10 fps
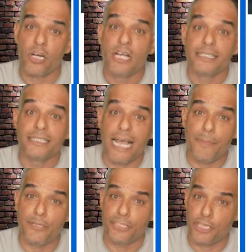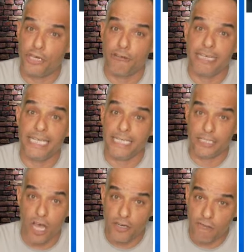cybersecurity is
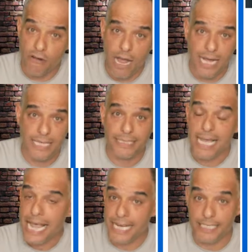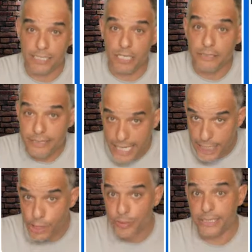on the rise and it's
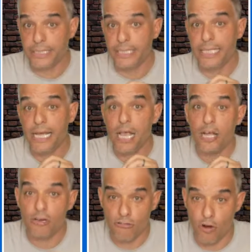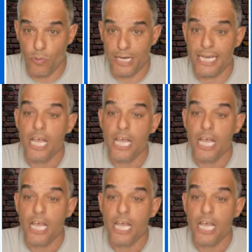continuously growing.